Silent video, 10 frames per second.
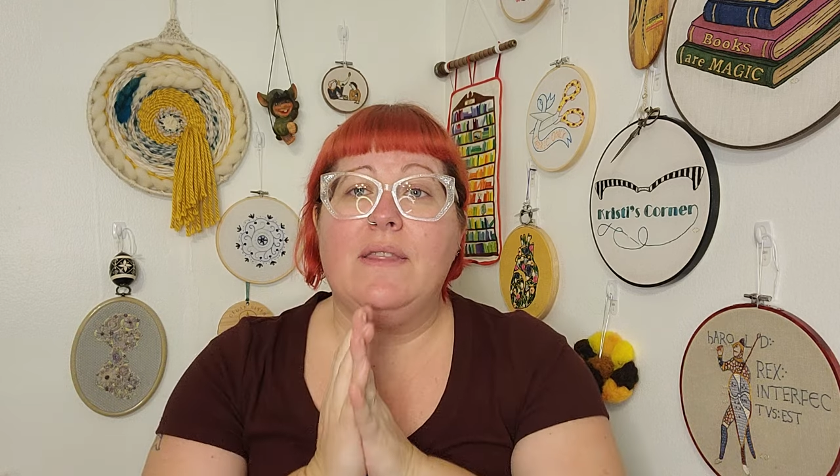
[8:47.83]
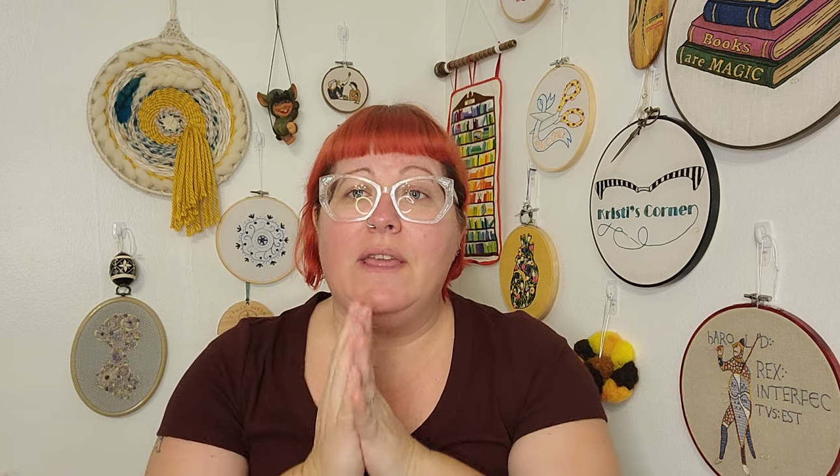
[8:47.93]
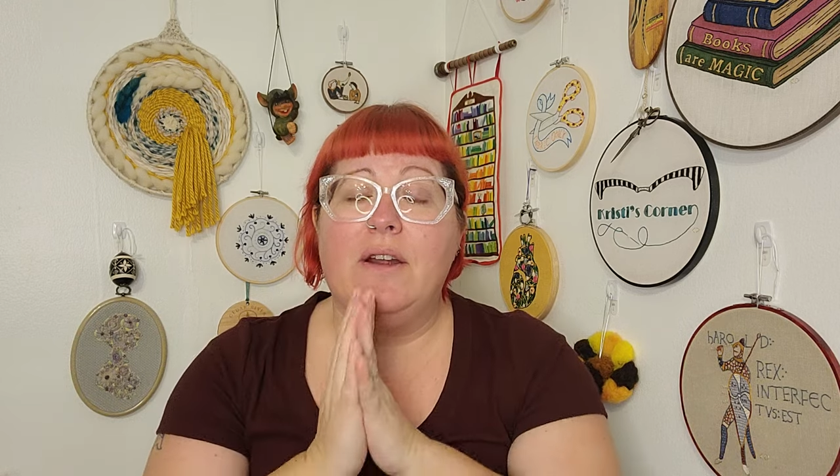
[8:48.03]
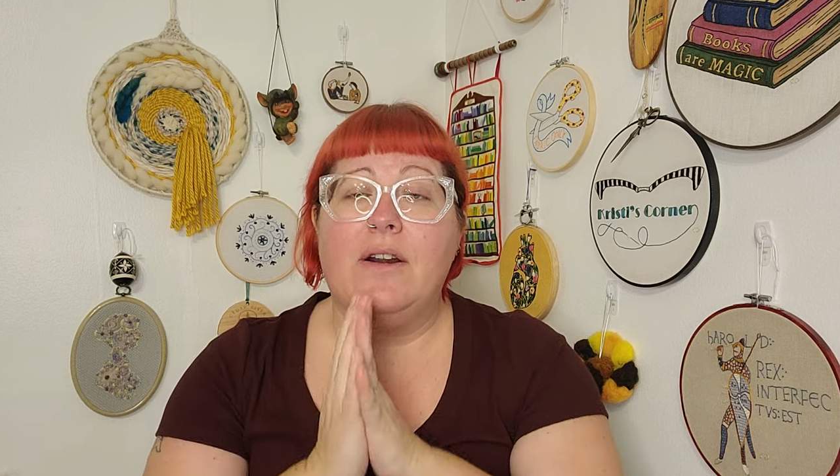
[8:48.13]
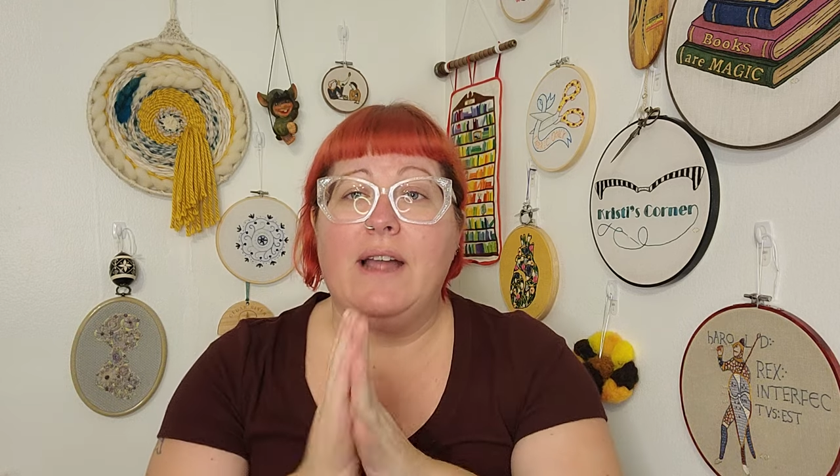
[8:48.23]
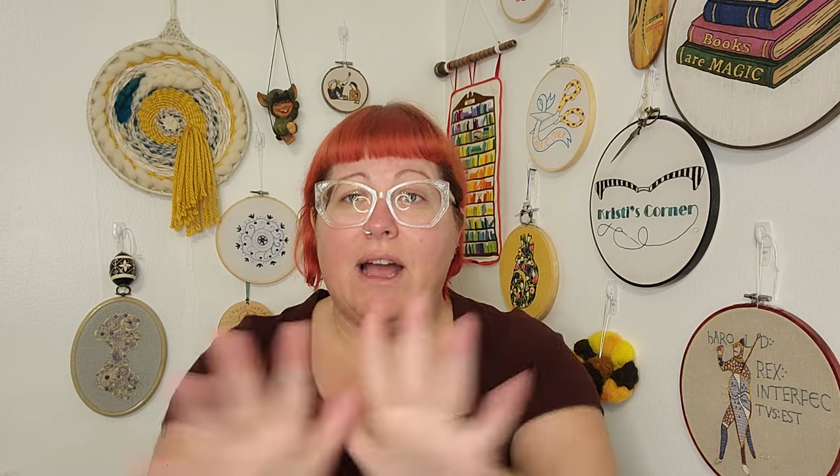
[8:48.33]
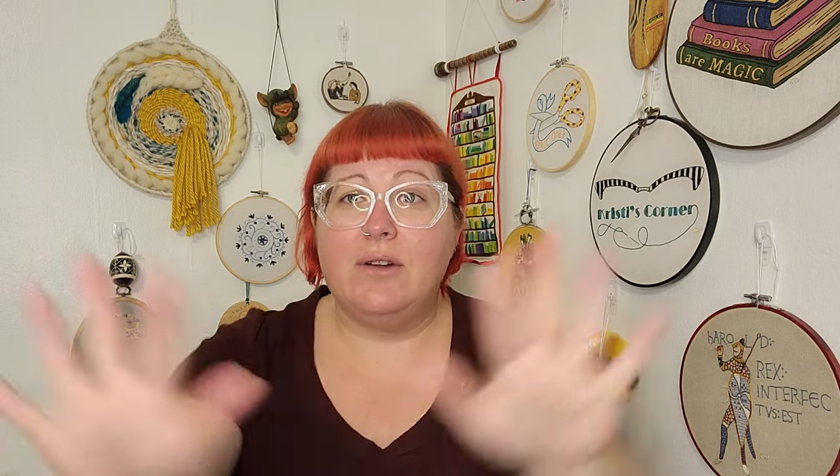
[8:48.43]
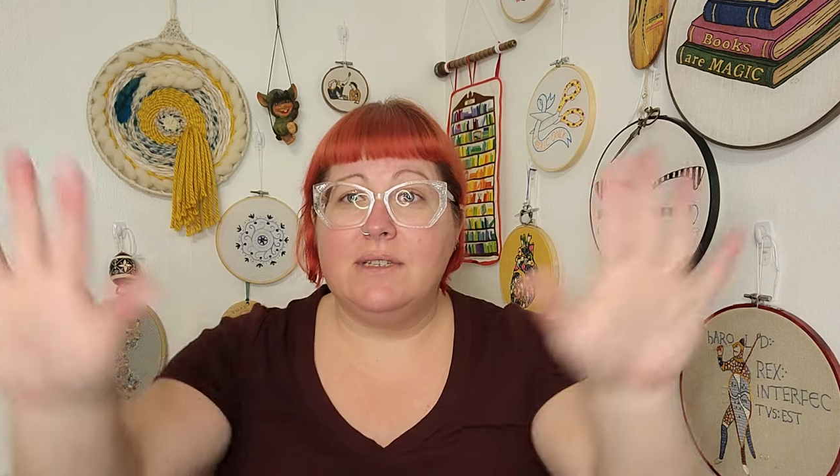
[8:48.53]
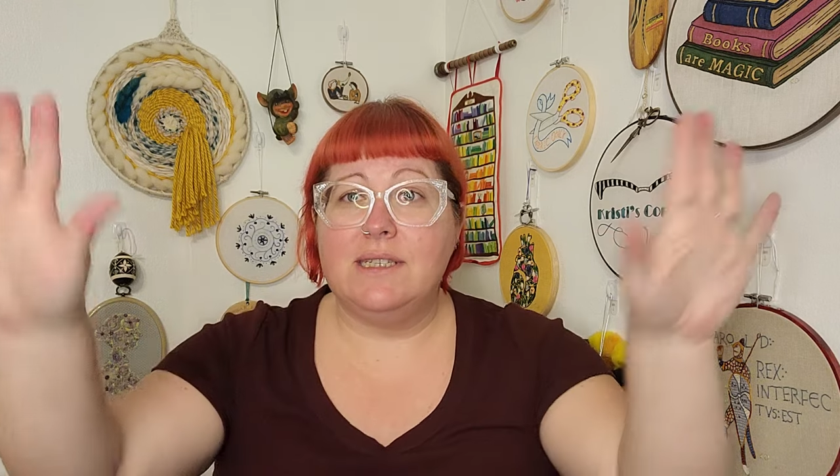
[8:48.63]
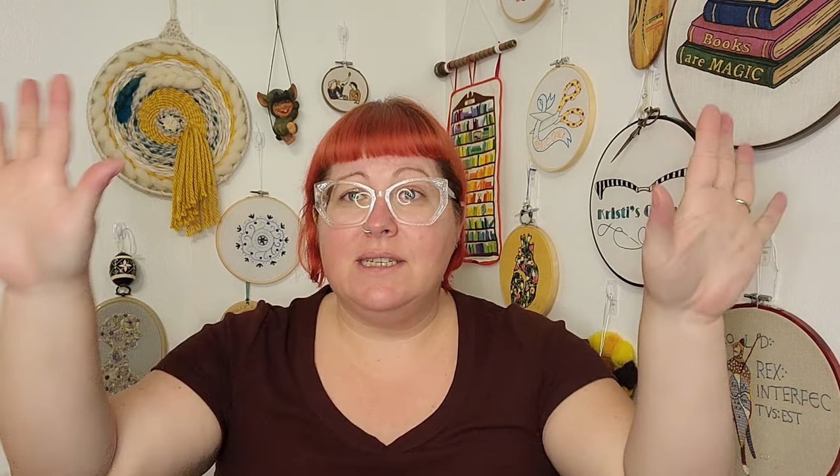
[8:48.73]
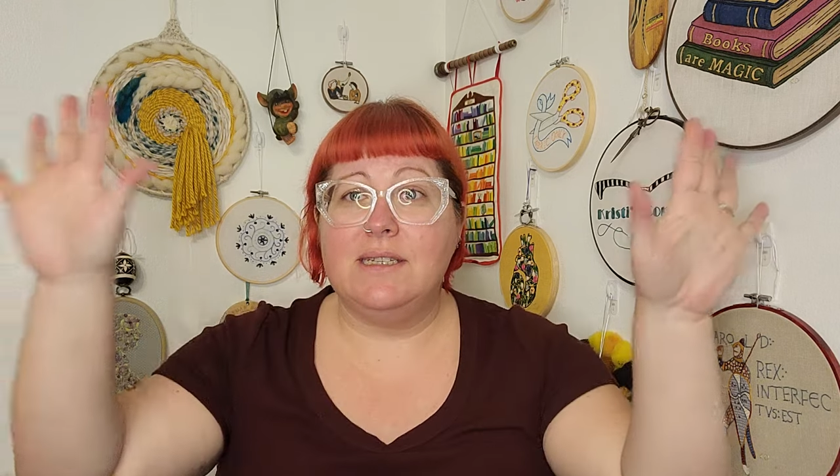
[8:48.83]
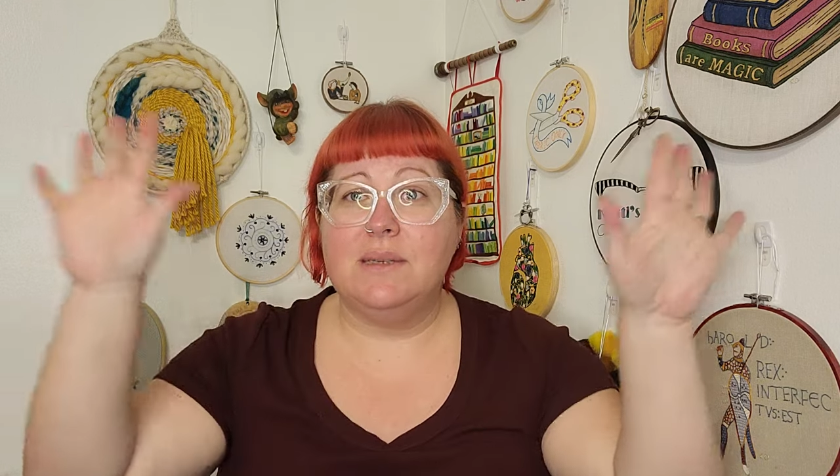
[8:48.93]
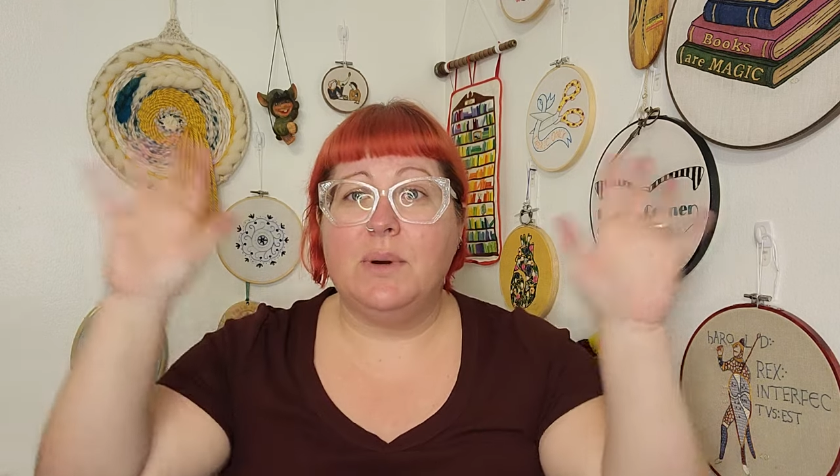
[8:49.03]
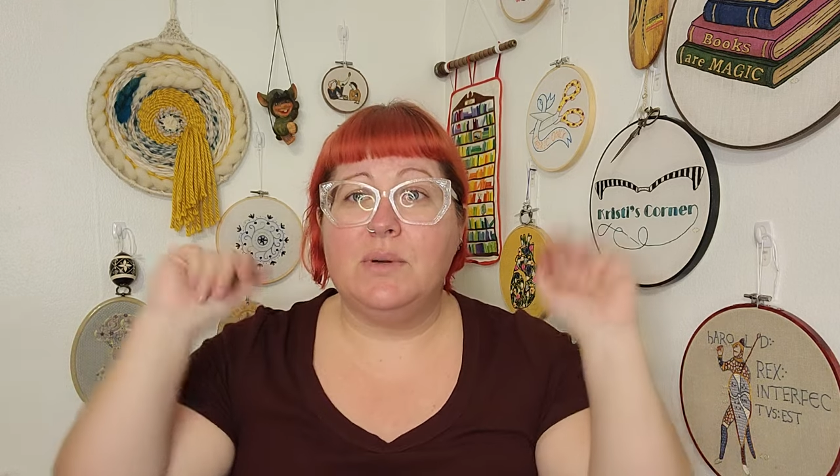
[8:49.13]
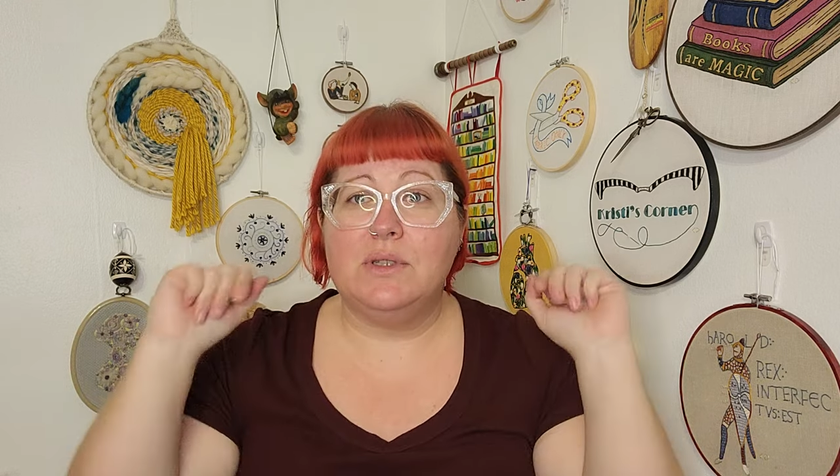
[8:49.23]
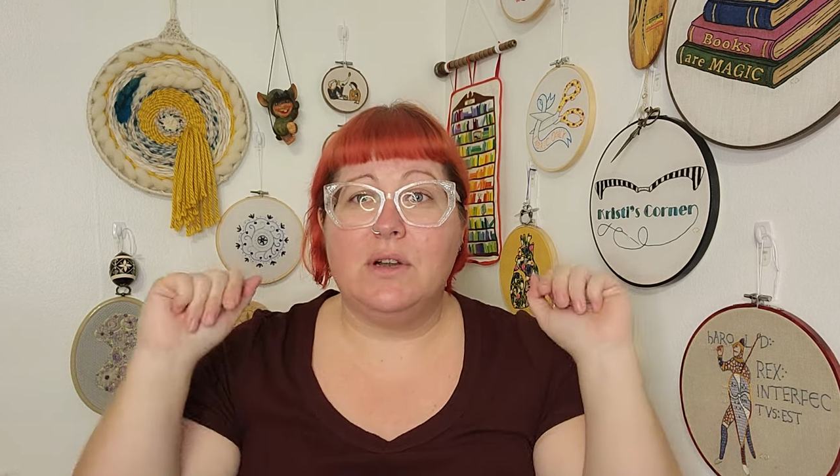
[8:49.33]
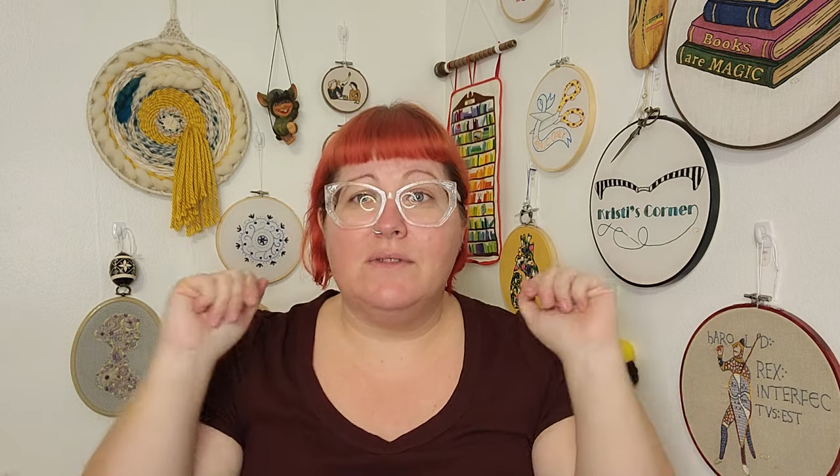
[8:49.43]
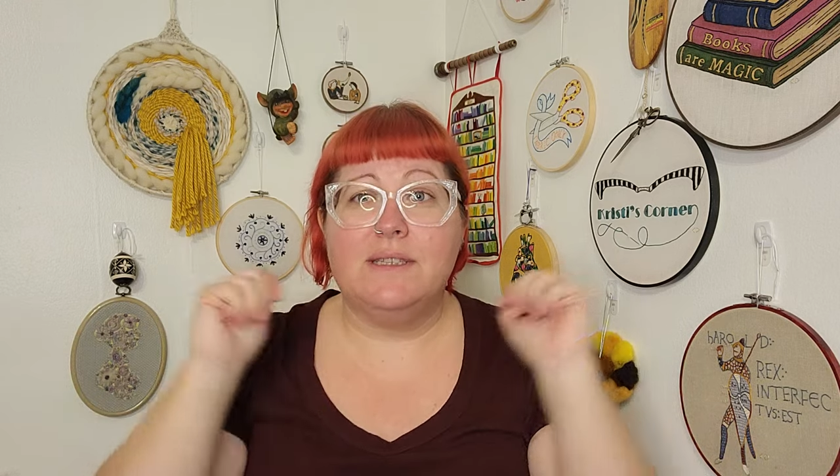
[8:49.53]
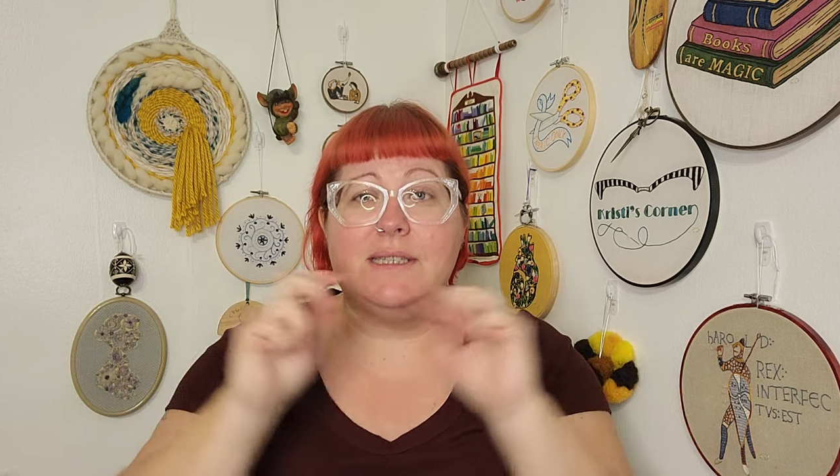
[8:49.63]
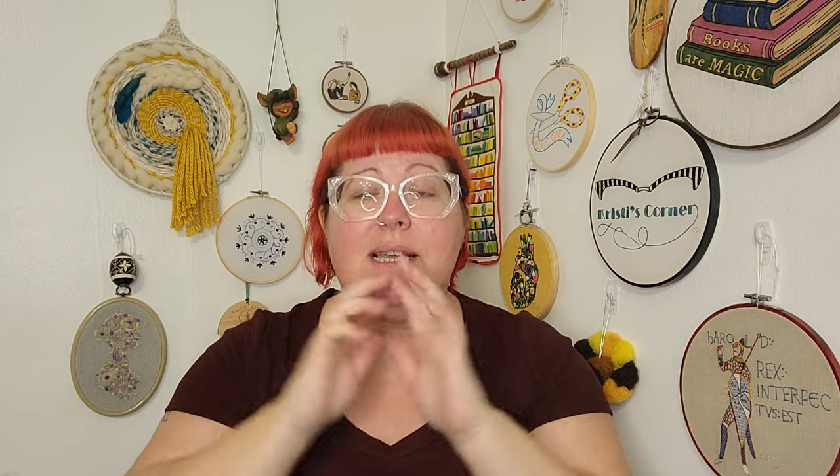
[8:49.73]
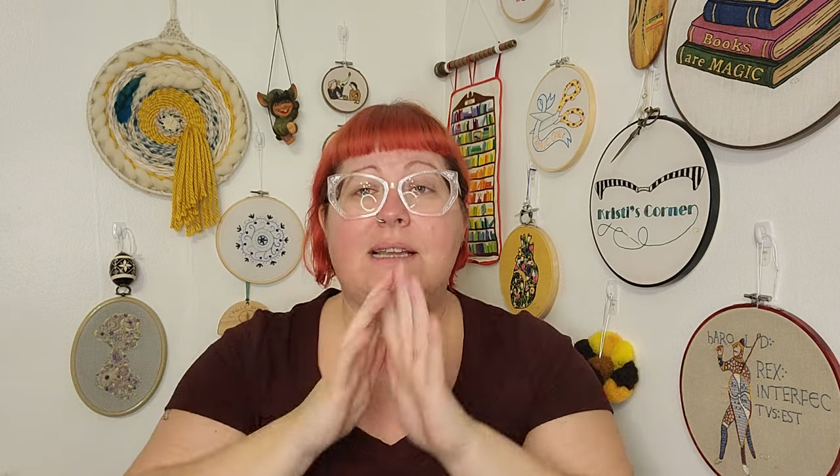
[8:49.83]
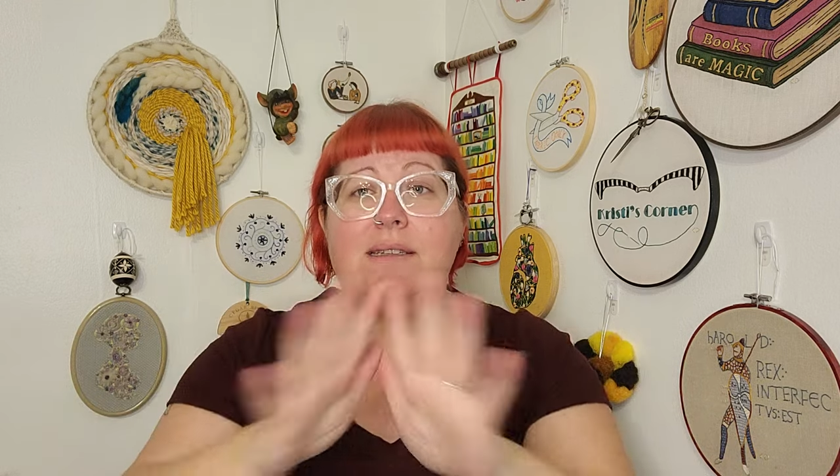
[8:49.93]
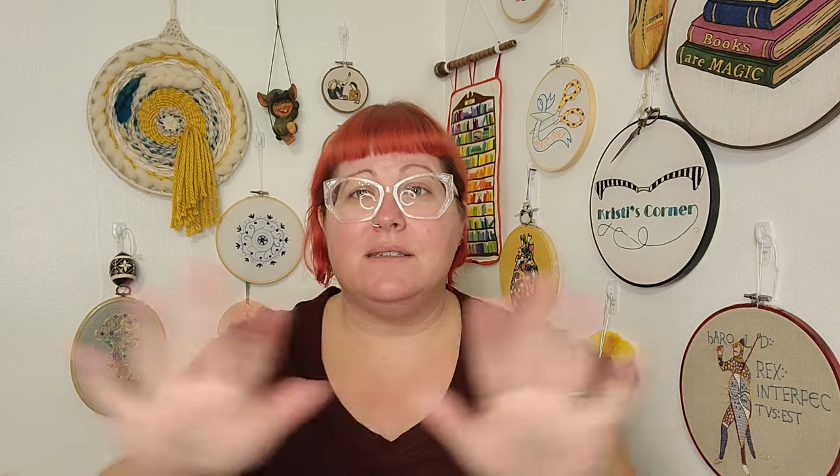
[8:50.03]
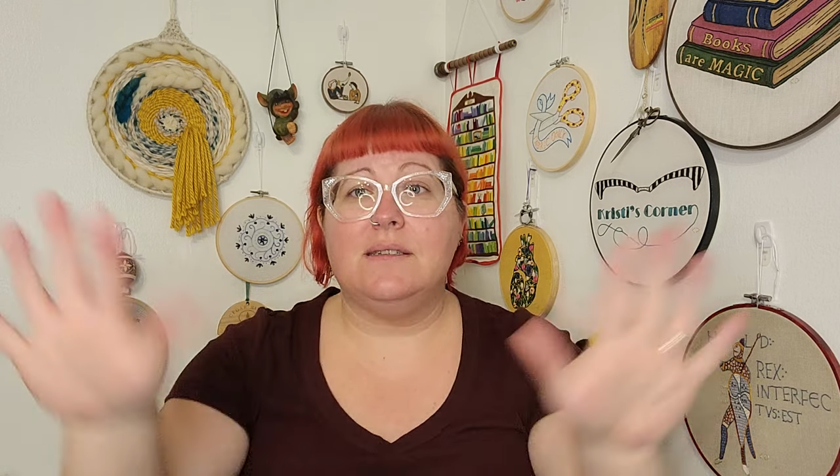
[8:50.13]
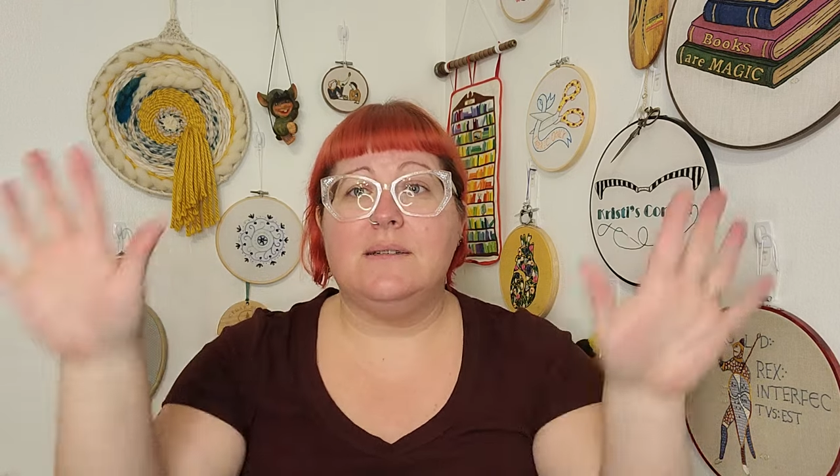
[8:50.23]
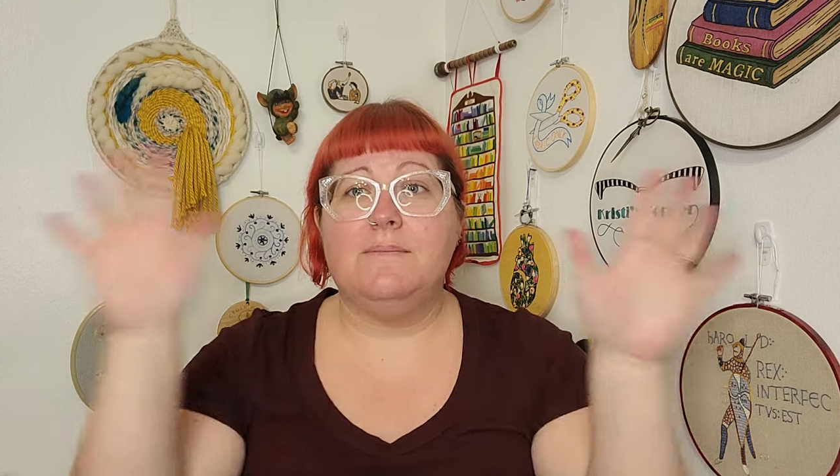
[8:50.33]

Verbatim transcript: And they are out in the post office and